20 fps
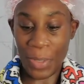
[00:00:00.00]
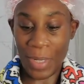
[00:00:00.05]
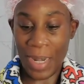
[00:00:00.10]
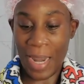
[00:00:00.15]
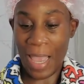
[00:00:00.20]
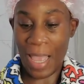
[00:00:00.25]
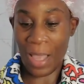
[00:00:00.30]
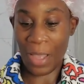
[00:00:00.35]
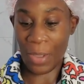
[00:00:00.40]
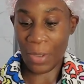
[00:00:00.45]

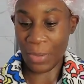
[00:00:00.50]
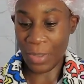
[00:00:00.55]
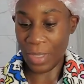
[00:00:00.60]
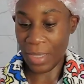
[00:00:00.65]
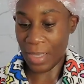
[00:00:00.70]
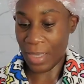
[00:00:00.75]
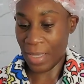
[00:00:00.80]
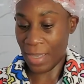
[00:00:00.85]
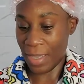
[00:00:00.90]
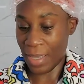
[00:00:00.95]
now
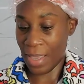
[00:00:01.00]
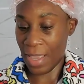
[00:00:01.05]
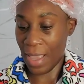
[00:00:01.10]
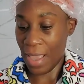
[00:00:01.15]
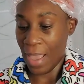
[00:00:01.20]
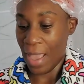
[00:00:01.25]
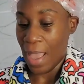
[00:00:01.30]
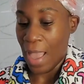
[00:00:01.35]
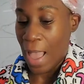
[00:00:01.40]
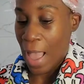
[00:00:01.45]

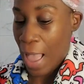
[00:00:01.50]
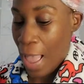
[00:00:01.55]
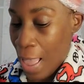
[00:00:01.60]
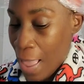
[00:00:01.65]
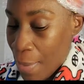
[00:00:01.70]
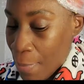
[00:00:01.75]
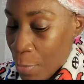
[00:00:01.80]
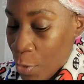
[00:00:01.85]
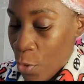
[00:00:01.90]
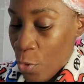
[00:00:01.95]
I
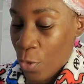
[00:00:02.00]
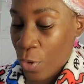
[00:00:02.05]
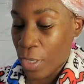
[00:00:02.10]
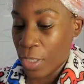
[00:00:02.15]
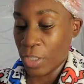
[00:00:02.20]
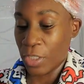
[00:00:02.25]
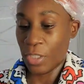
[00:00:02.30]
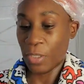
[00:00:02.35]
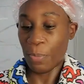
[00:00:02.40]
am going to